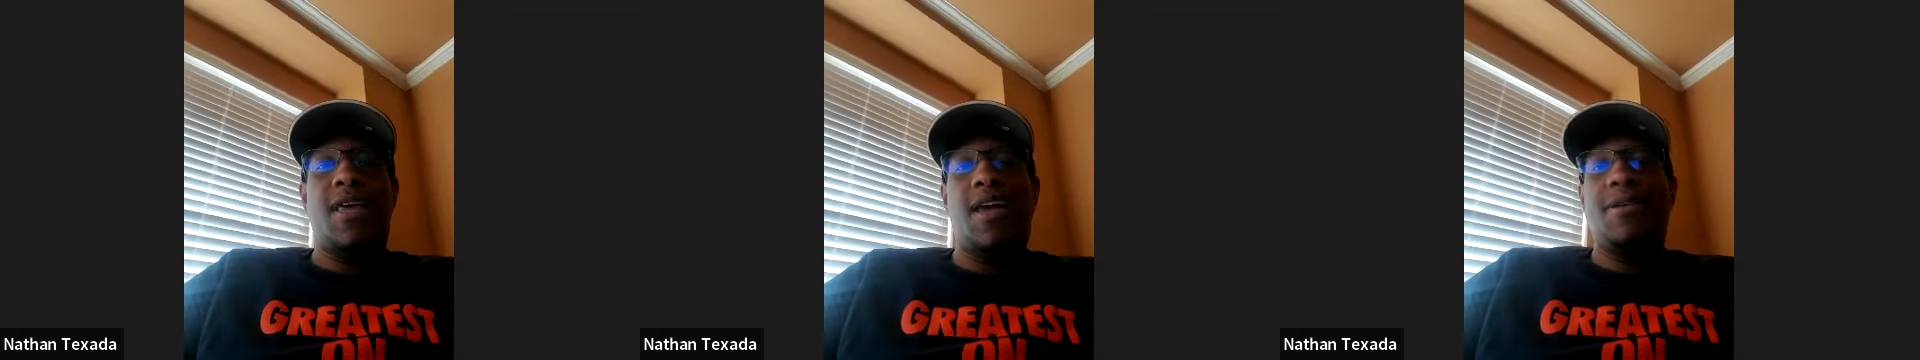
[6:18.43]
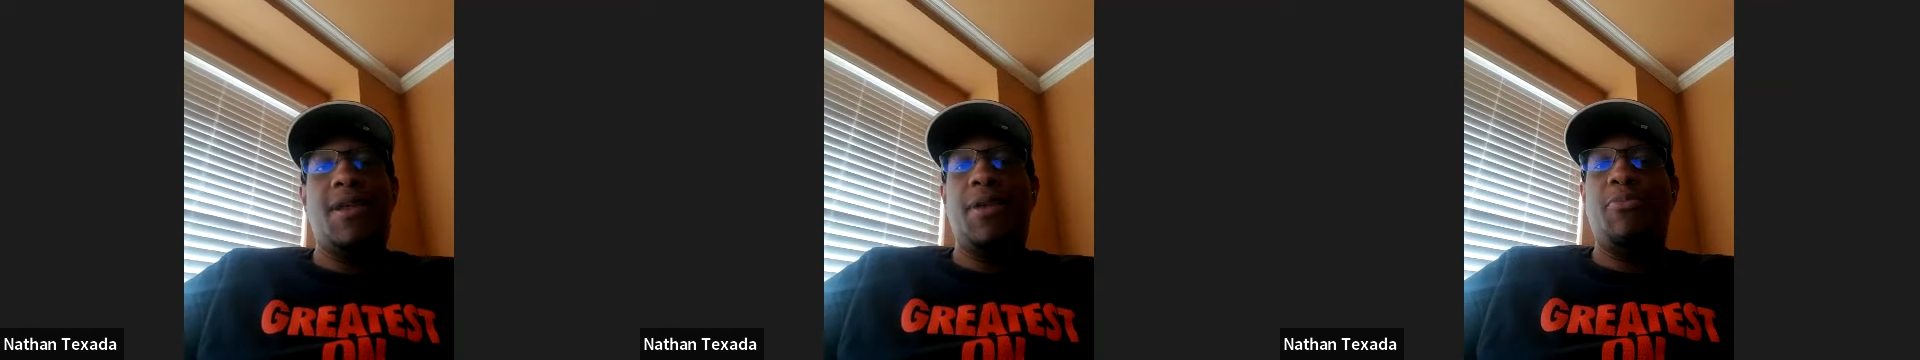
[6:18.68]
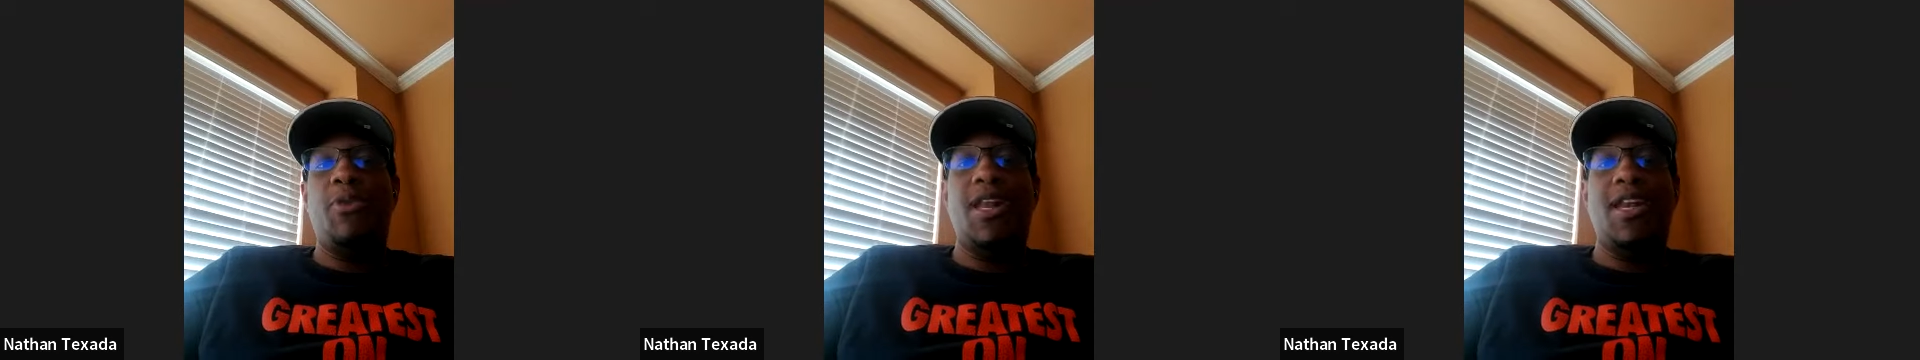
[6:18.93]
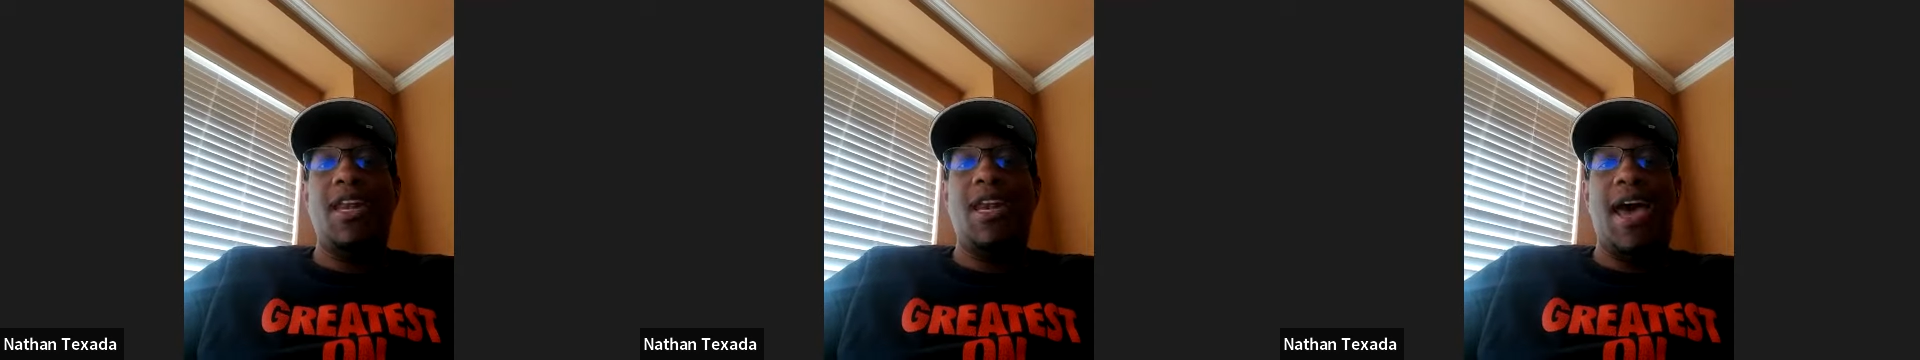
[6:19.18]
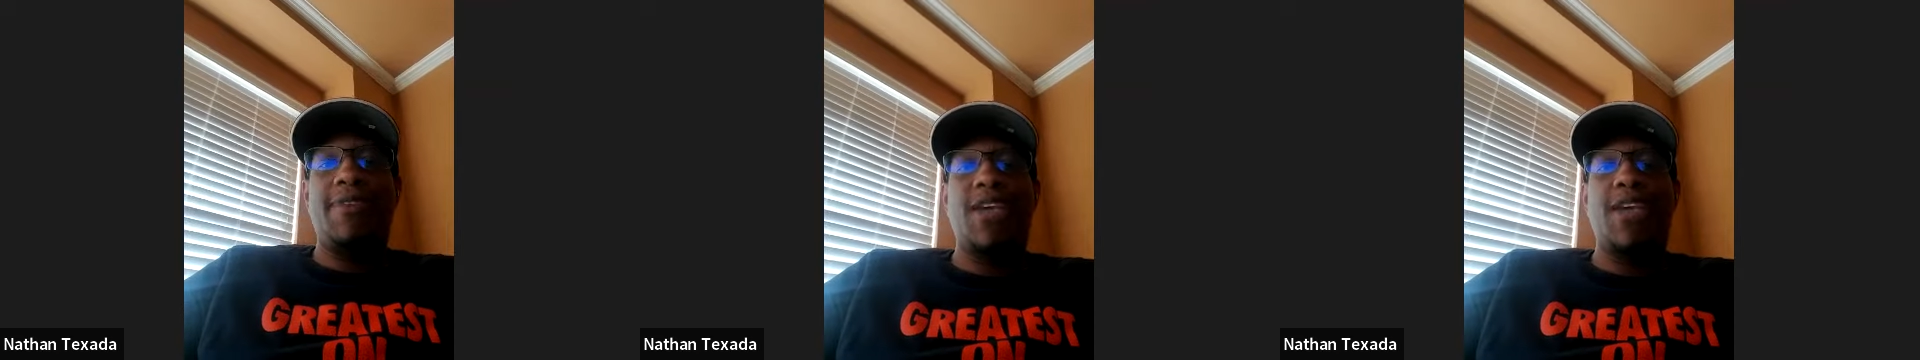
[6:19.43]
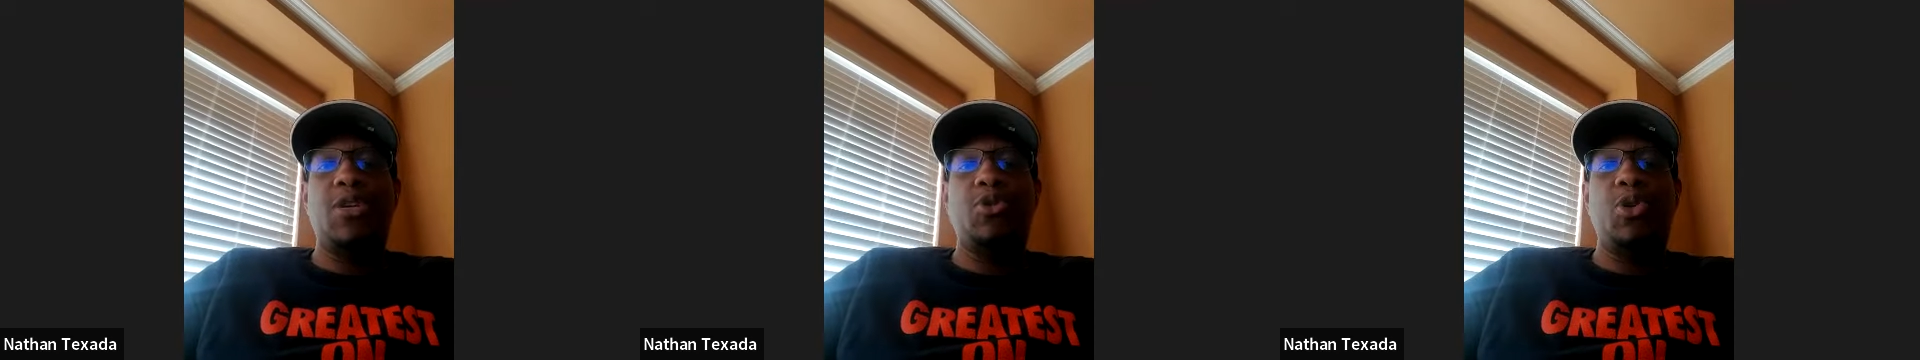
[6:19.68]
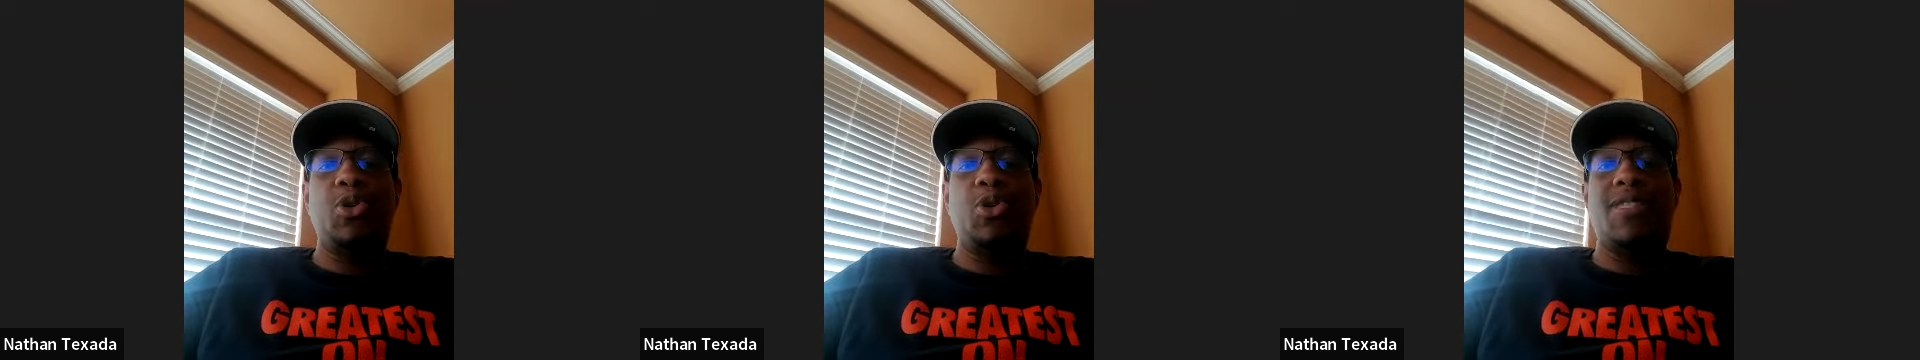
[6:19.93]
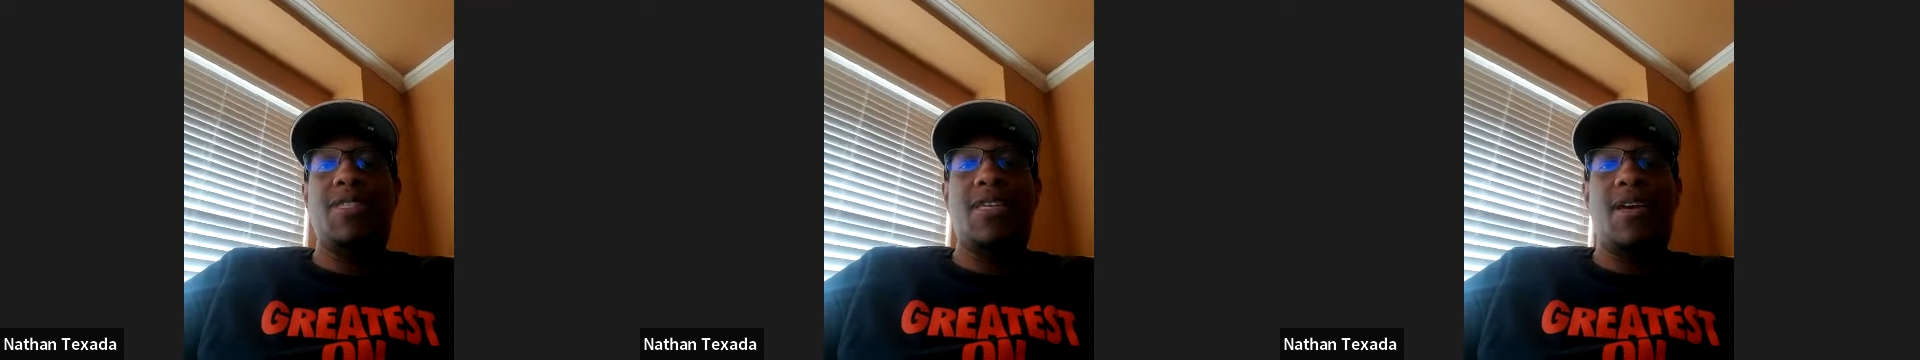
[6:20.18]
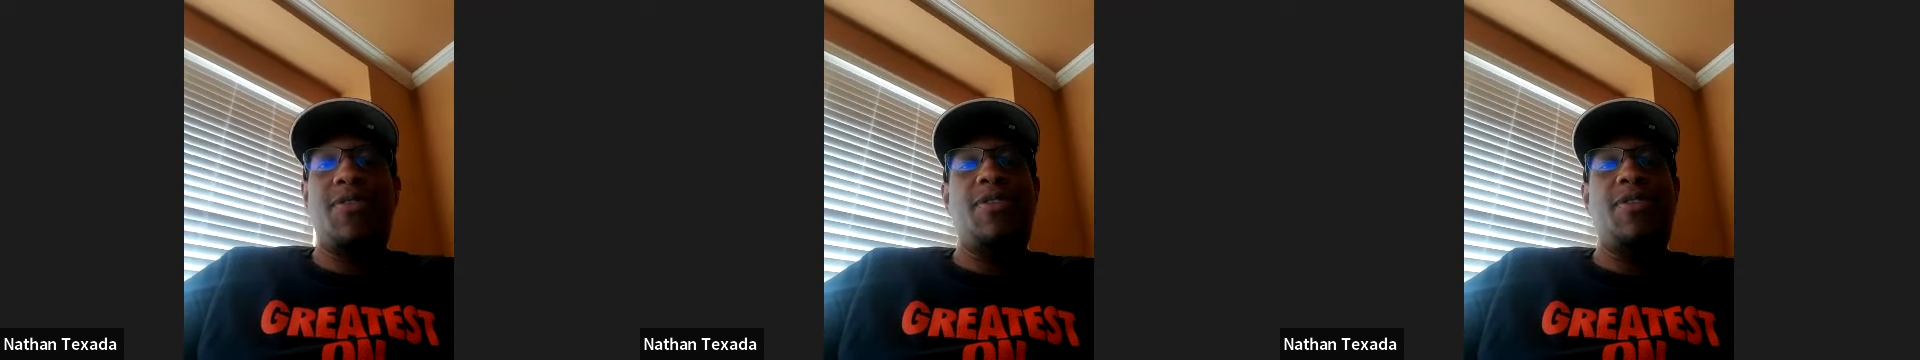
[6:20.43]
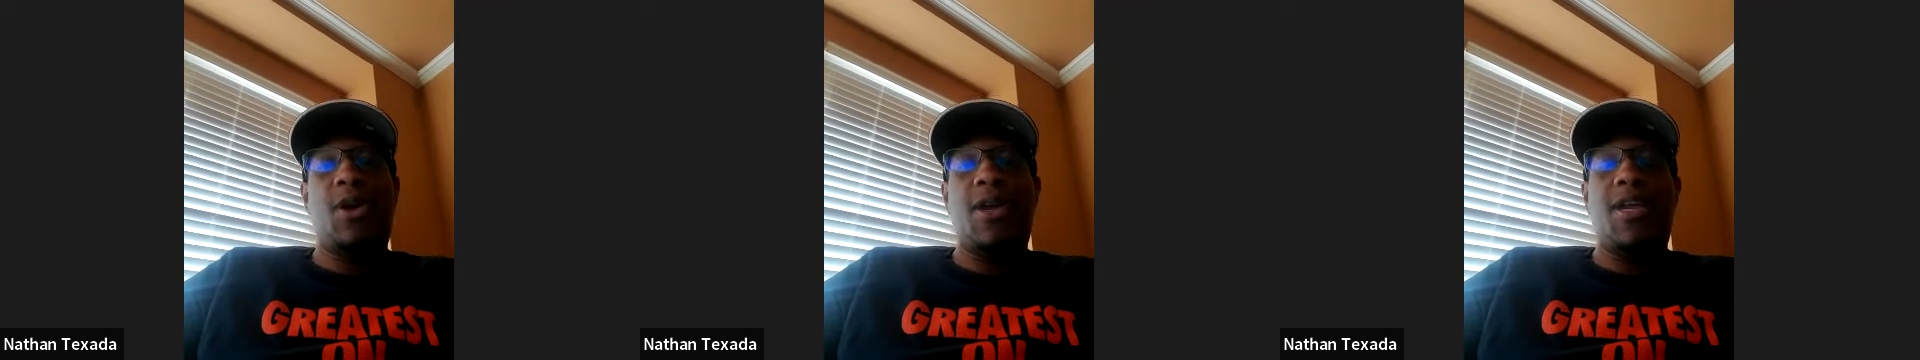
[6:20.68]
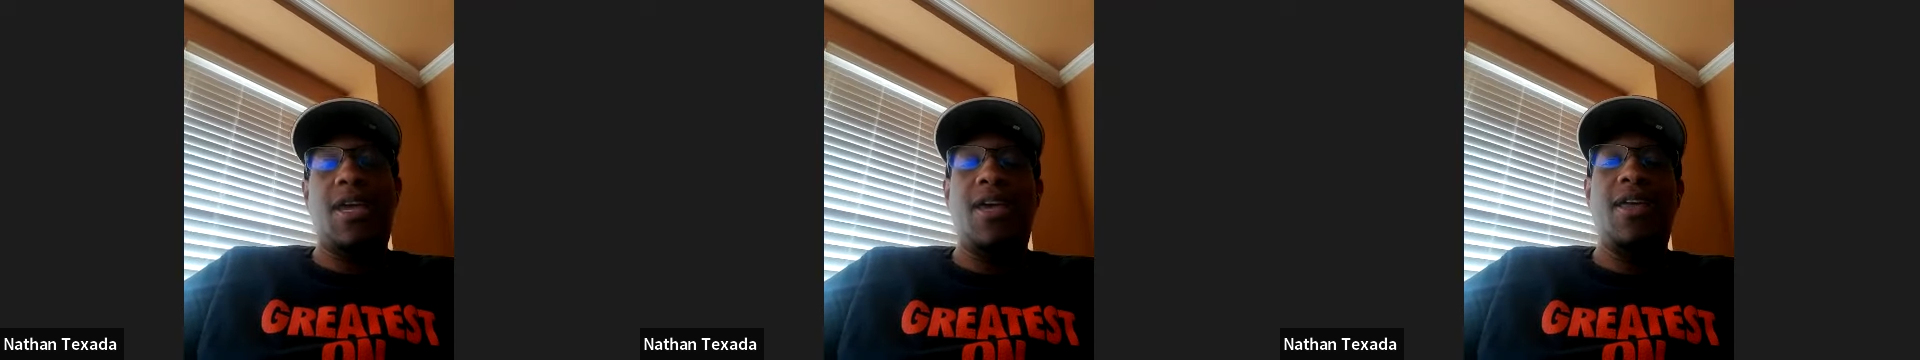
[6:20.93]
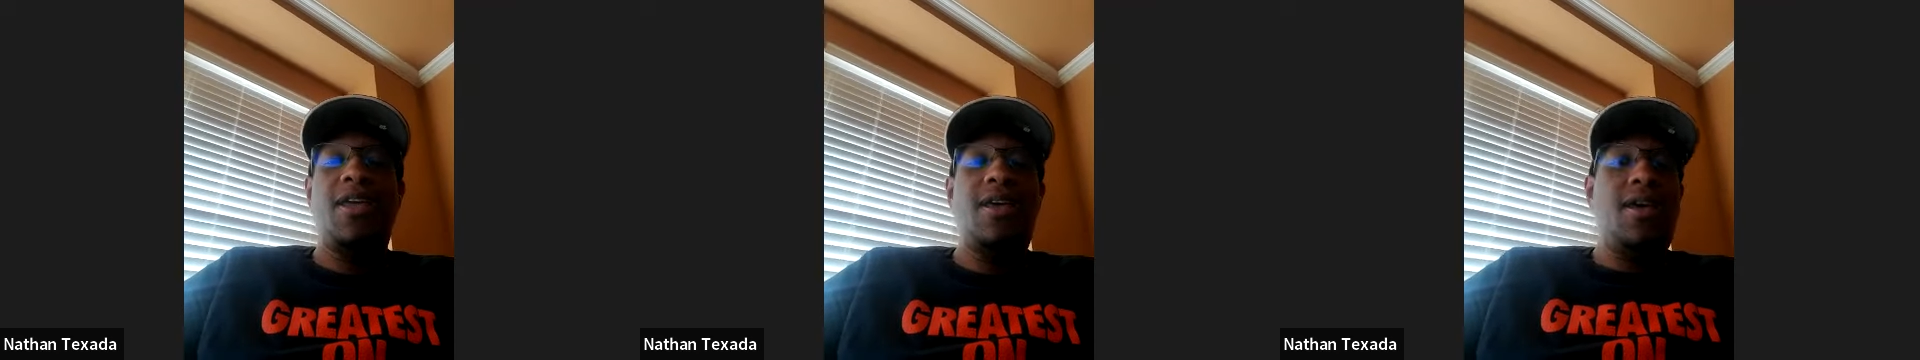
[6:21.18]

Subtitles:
I didn't have to introduce myself, even though I did.